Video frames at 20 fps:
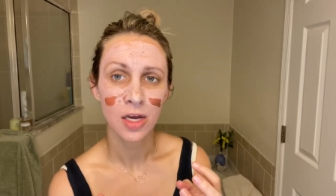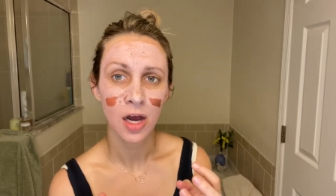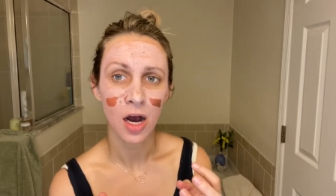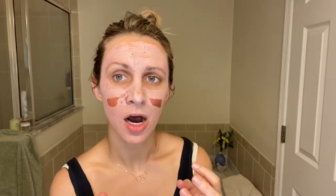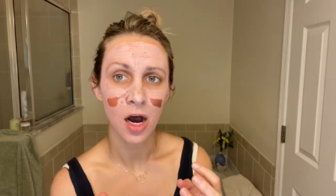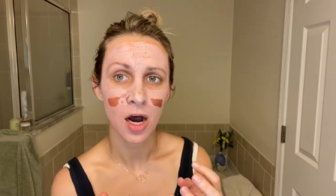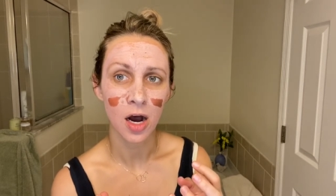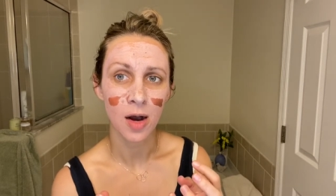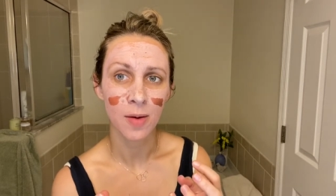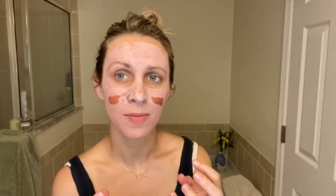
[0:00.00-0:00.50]

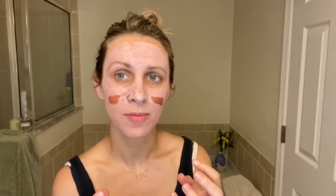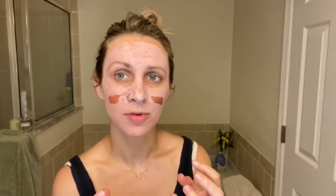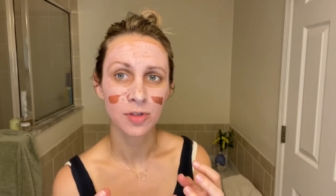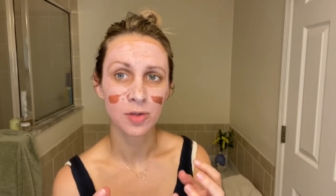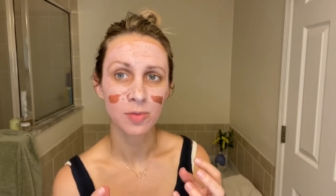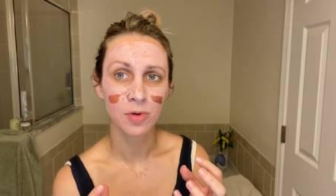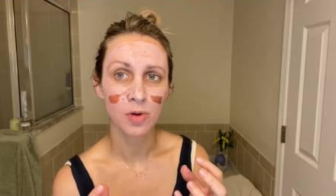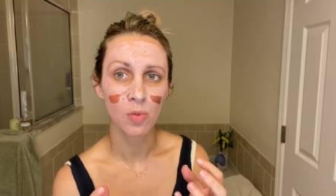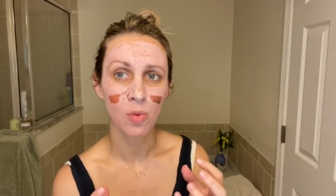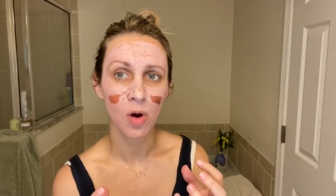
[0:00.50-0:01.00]
to
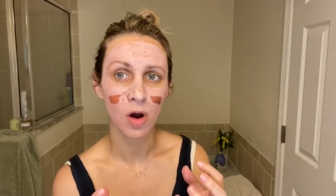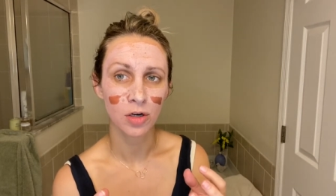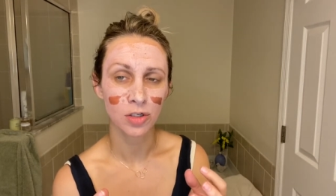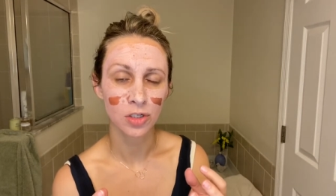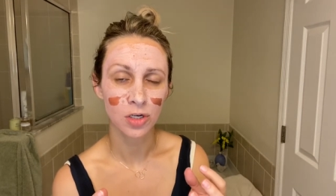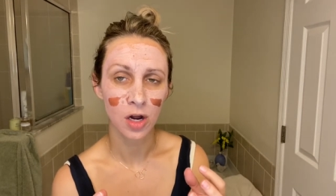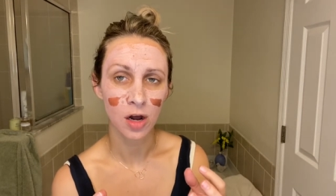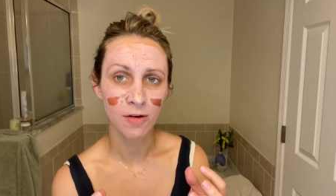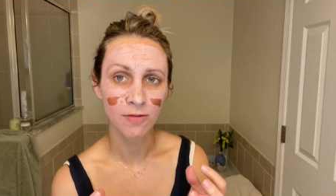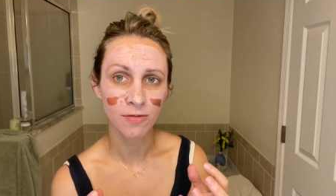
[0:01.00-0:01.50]
be washed
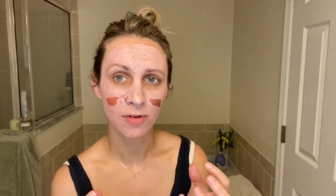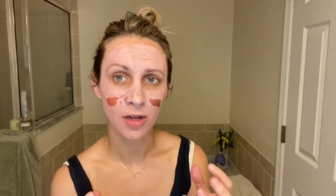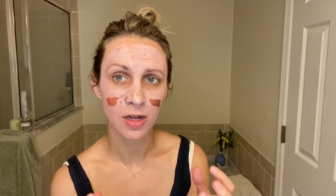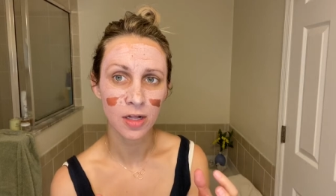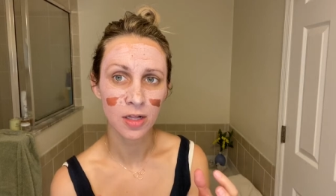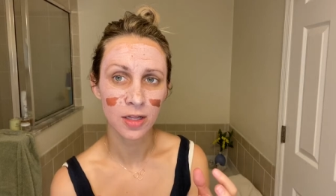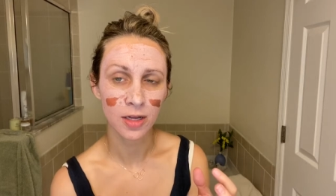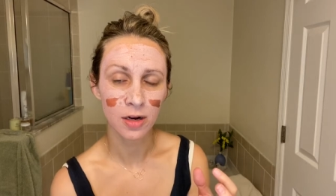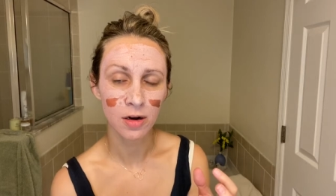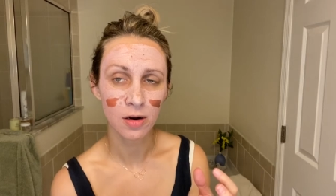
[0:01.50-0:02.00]
off and
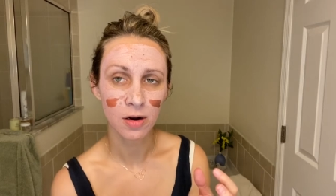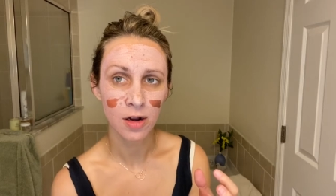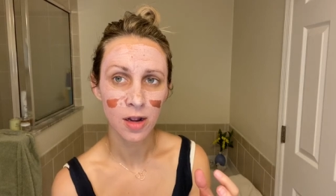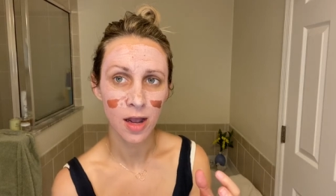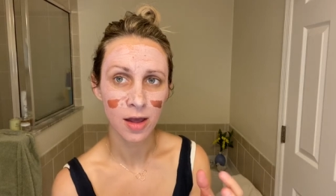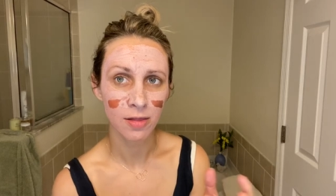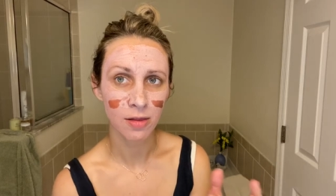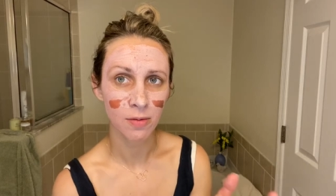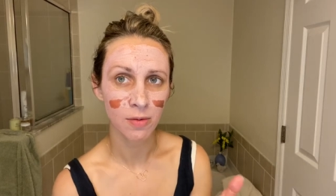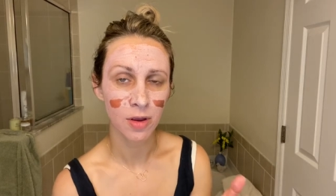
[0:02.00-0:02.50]
clear,
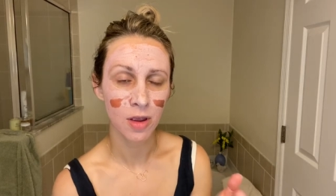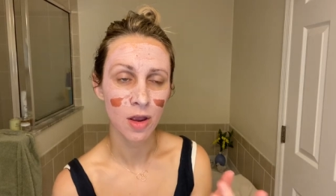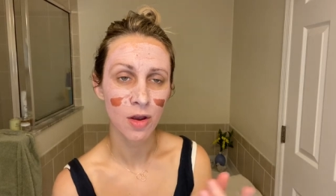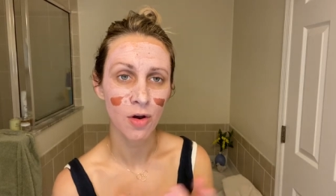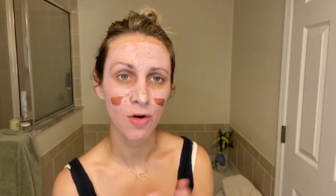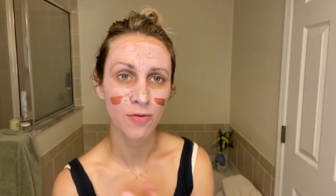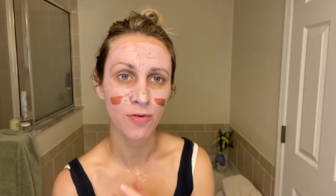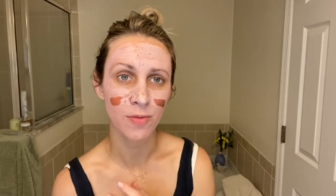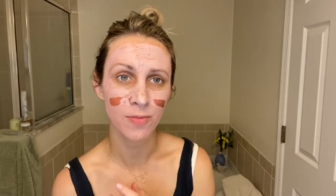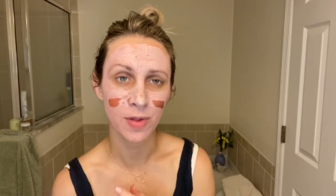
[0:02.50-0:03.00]
and then we can
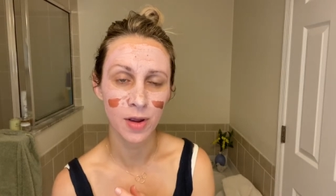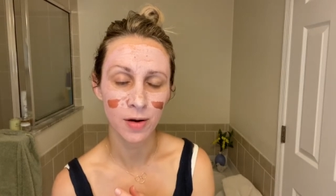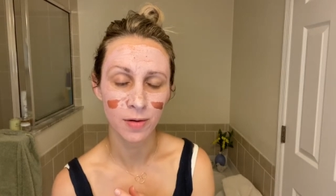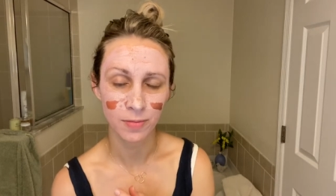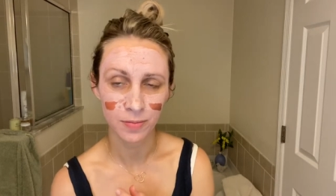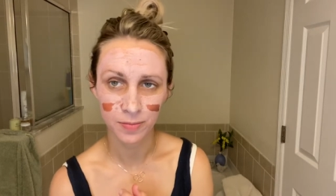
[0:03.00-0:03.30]
go from there.